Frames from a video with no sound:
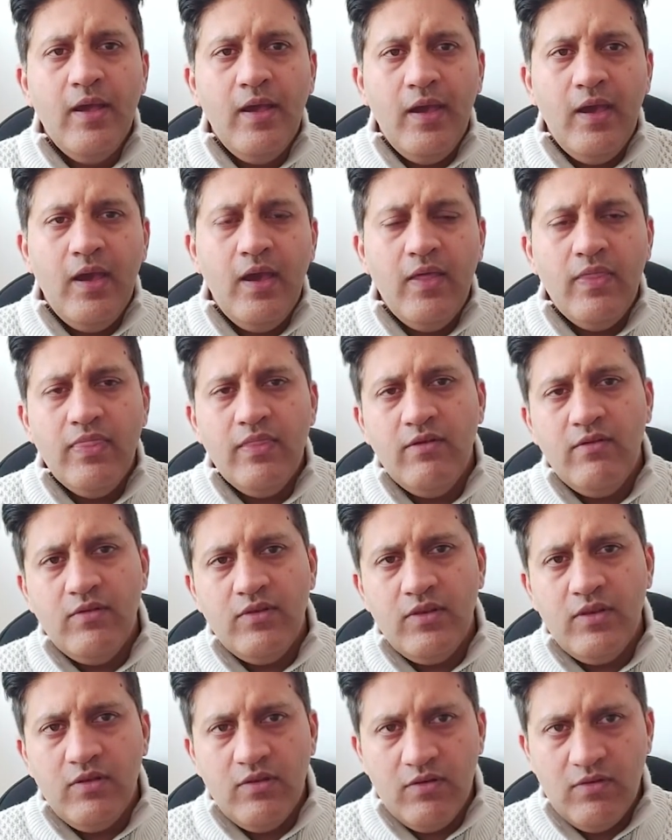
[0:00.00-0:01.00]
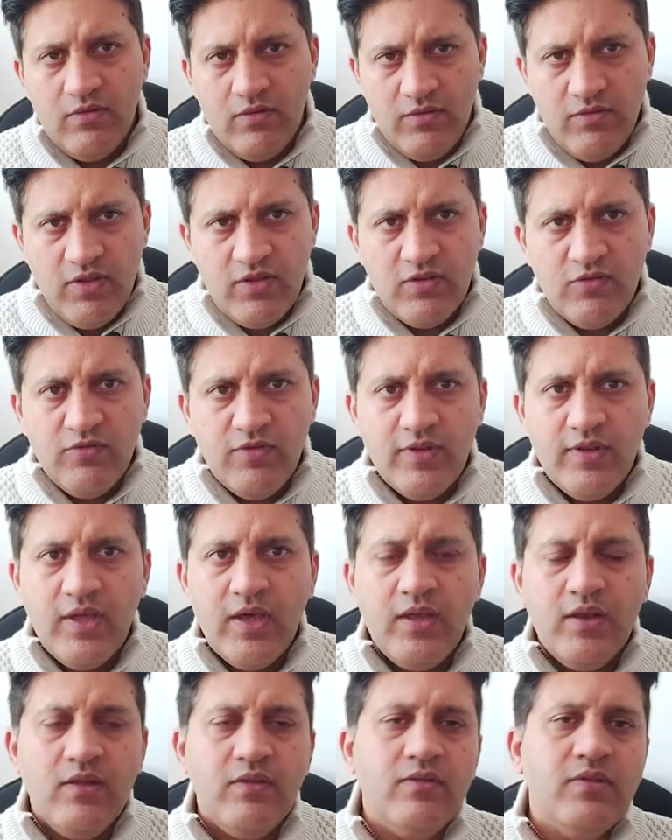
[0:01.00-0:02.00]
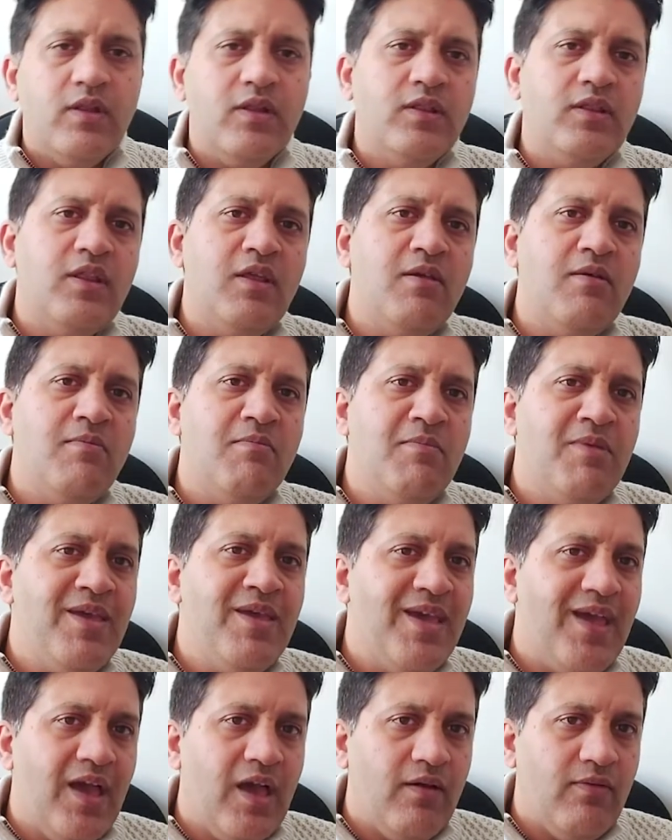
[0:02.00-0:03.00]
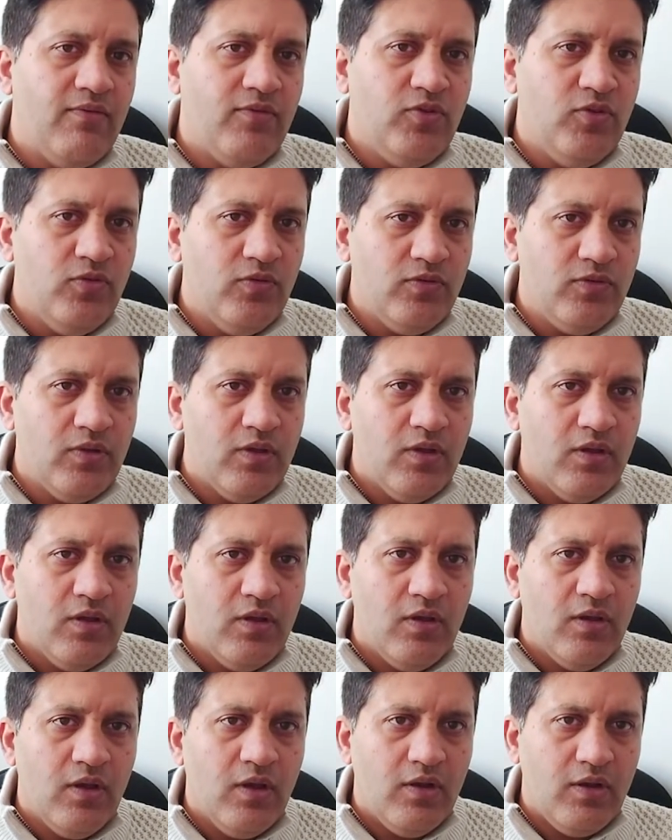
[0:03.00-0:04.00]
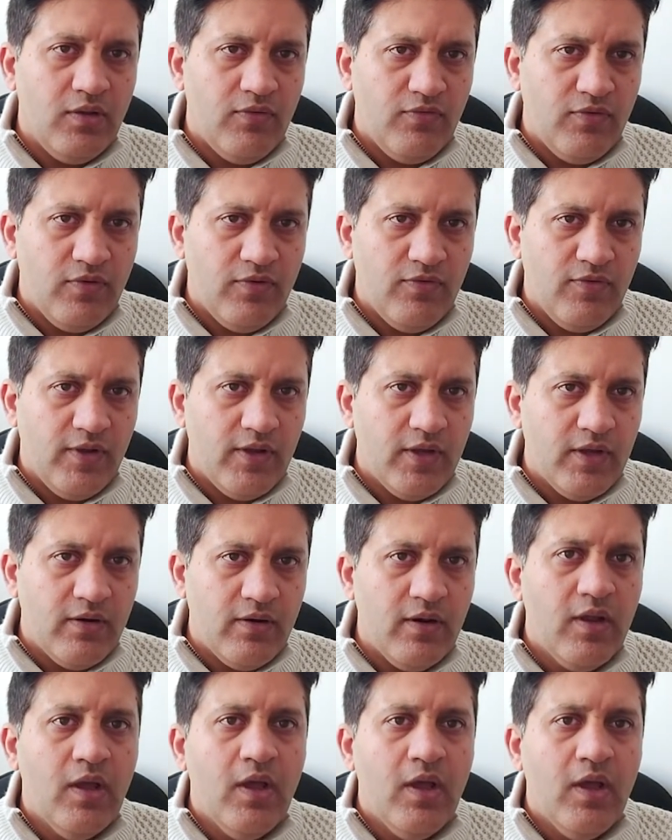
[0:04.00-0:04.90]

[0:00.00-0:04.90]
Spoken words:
And the reason for that is that they may have used a different figure.